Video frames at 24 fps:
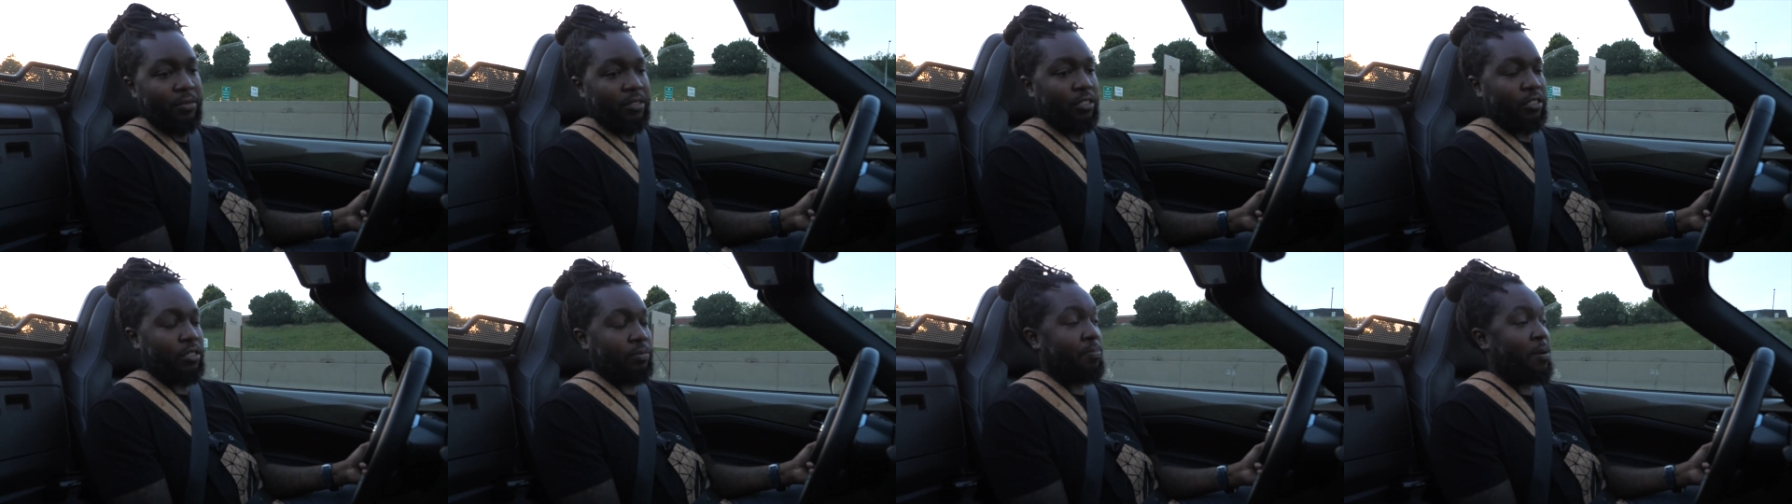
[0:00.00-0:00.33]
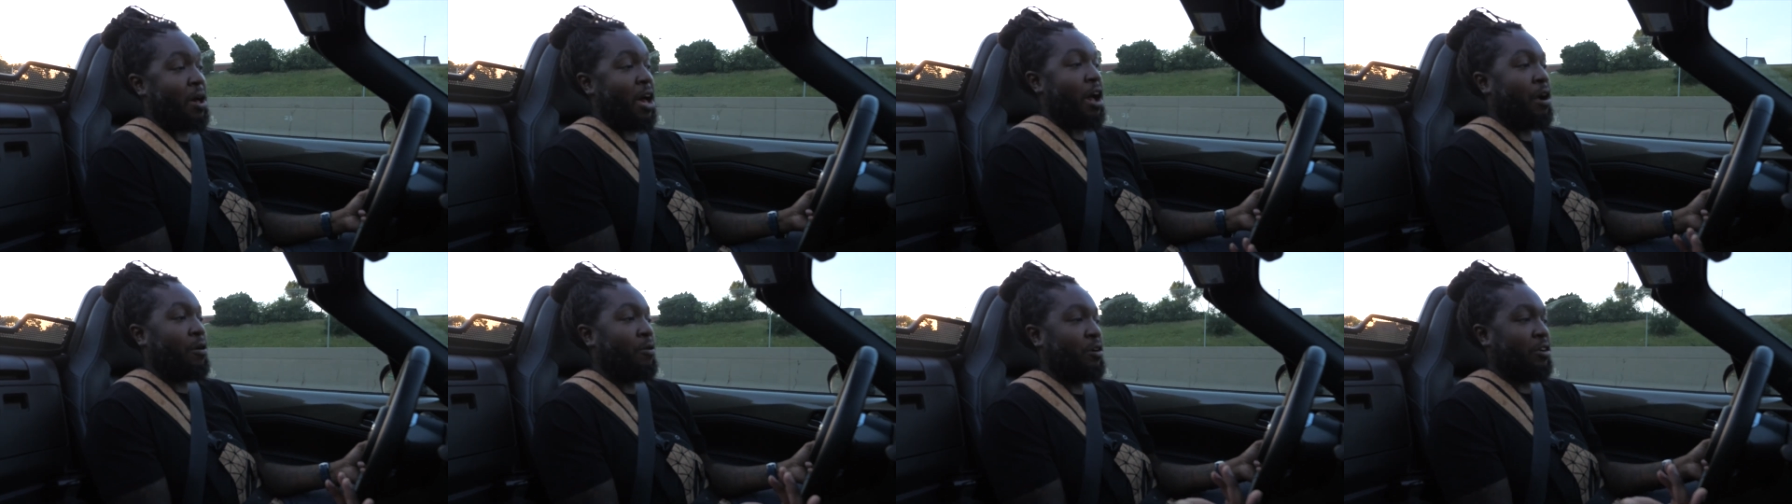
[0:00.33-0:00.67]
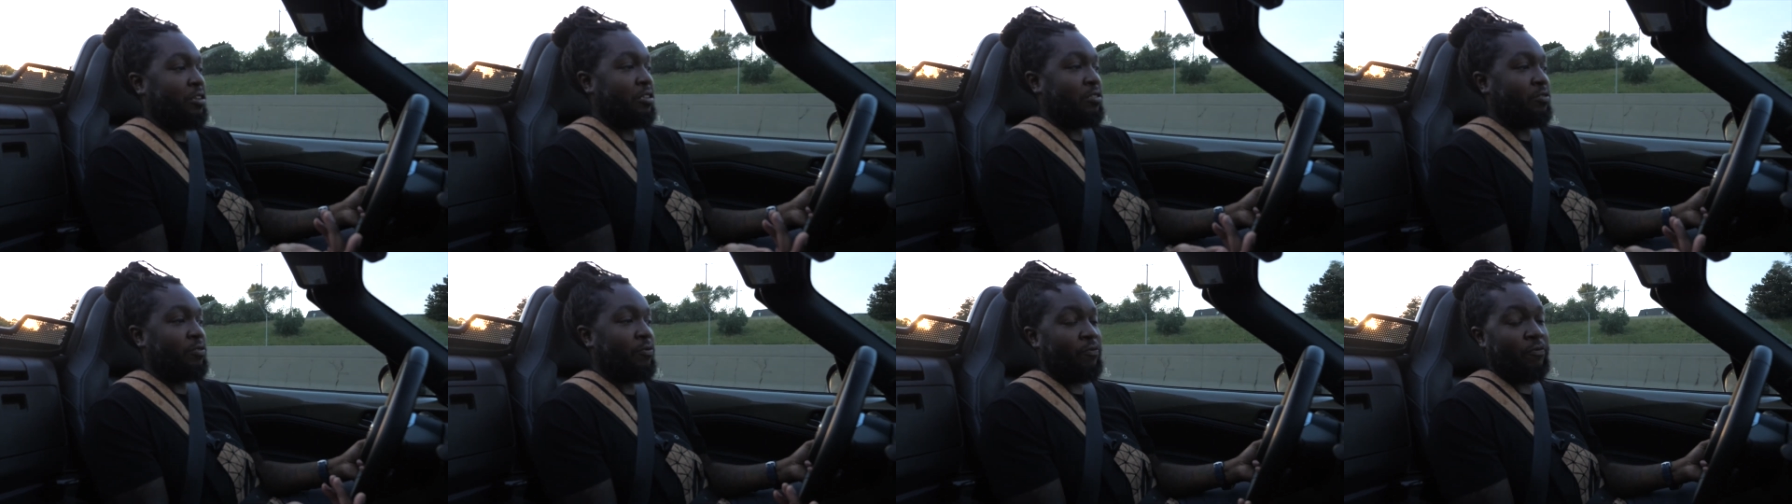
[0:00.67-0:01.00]
this power
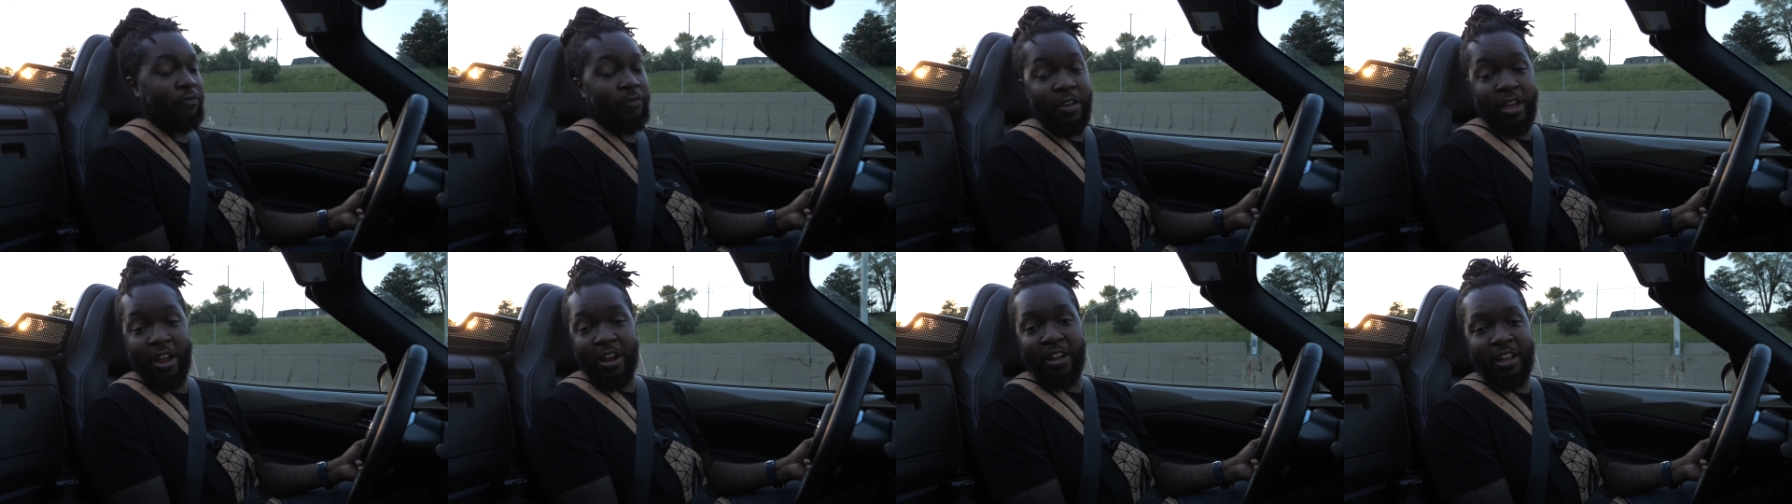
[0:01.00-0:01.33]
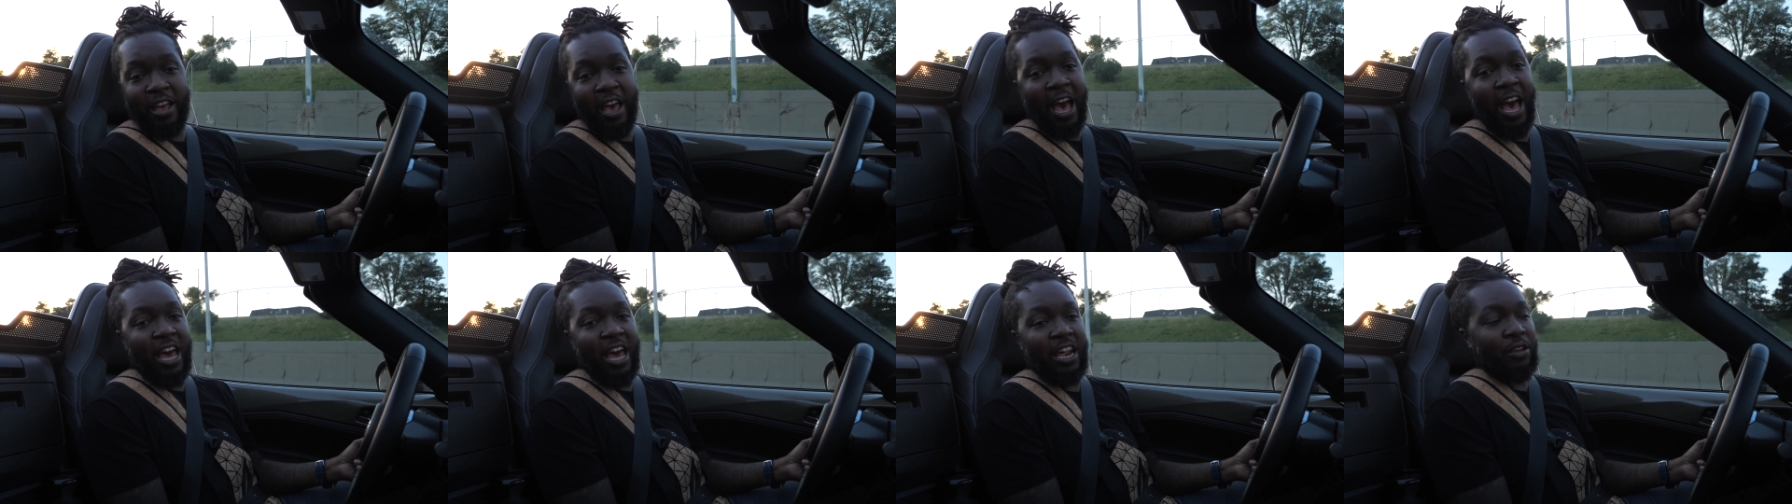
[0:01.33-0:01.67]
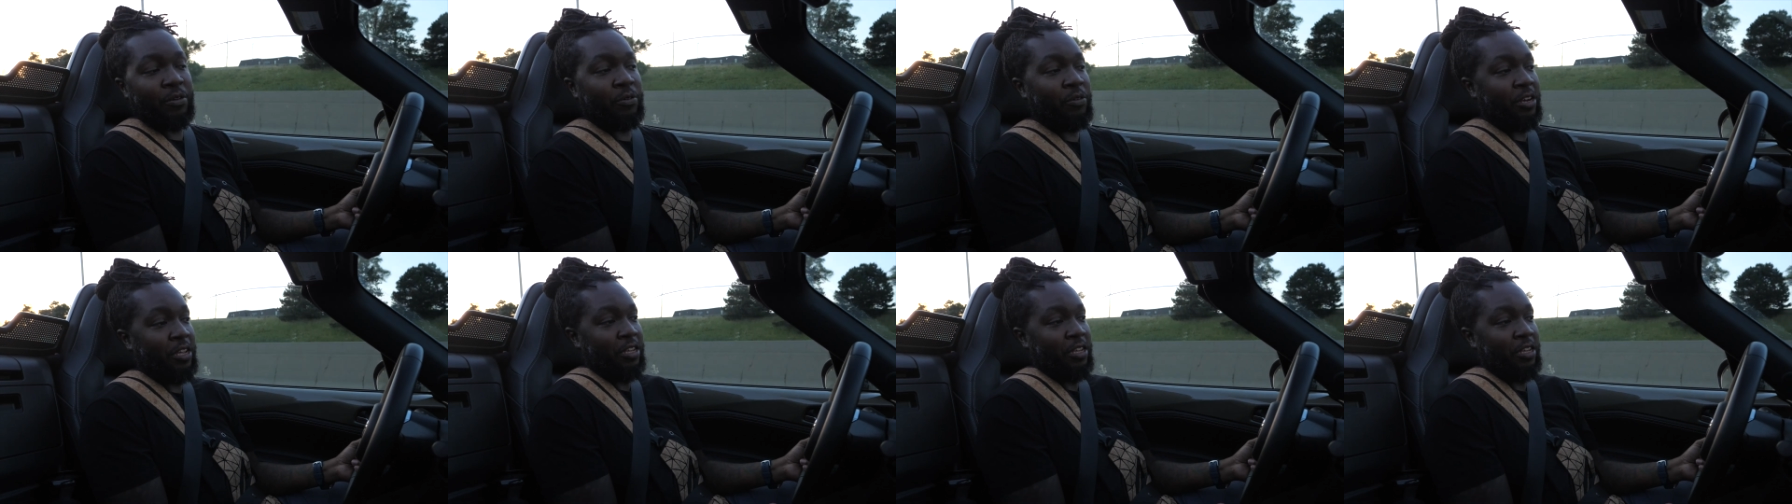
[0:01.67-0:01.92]
is very adequate.